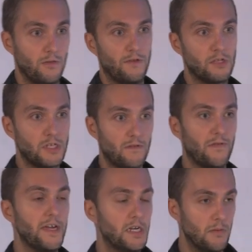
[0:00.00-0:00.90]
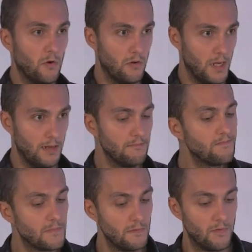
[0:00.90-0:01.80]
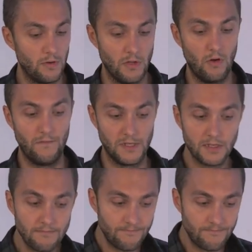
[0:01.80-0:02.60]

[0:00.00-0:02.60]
of your software remotely from your office.